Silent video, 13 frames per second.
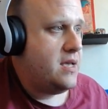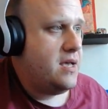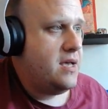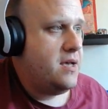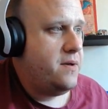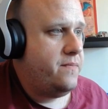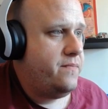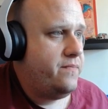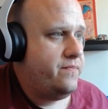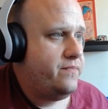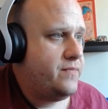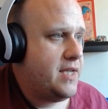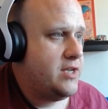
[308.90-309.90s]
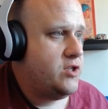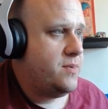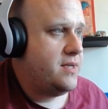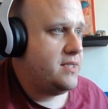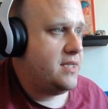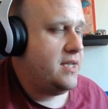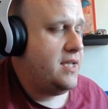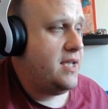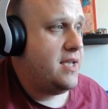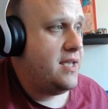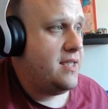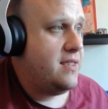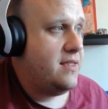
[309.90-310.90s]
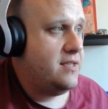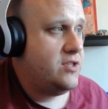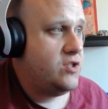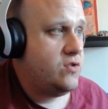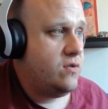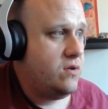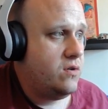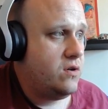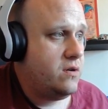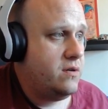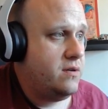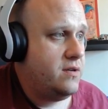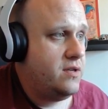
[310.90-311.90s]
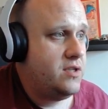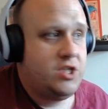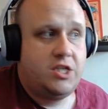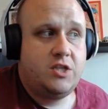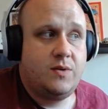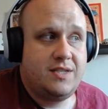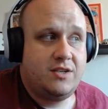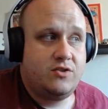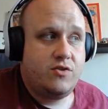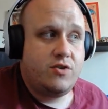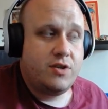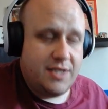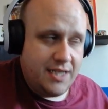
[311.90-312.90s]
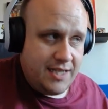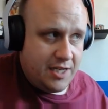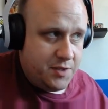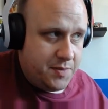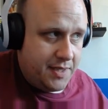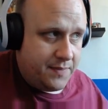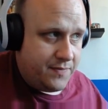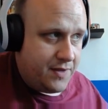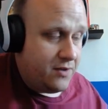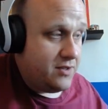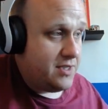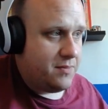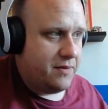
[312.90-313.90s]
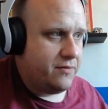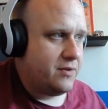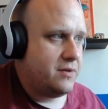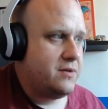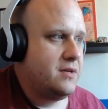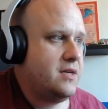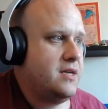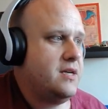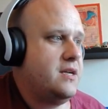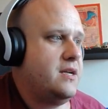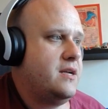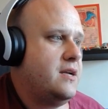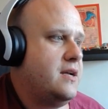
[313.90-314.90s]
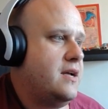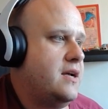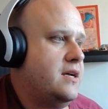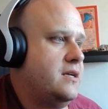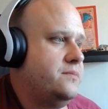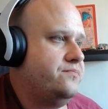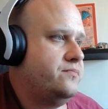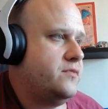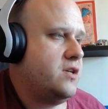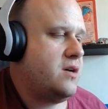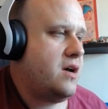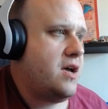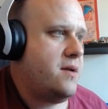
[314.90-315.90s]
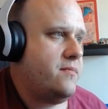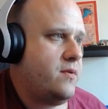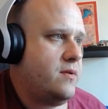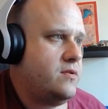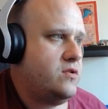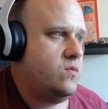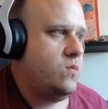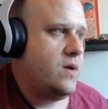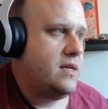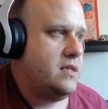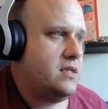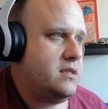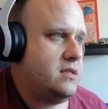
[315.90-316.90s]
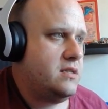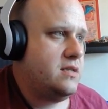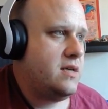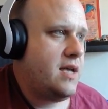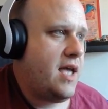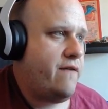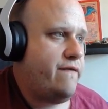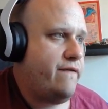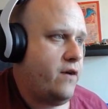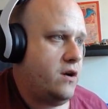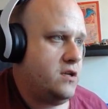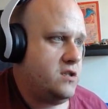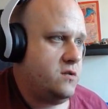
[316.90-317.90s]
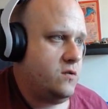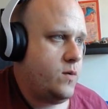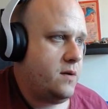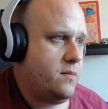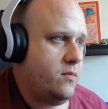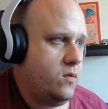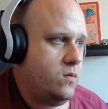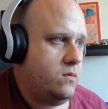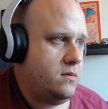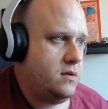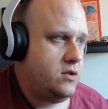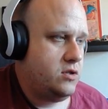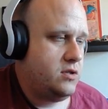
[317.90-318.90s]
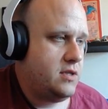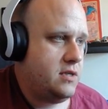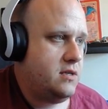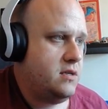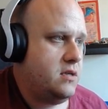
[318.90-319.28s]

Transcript: Um, as you may see, this is Zorok. She still has 113 HP. They are the same level though. Um, so I am going to waste a fast quick ball So,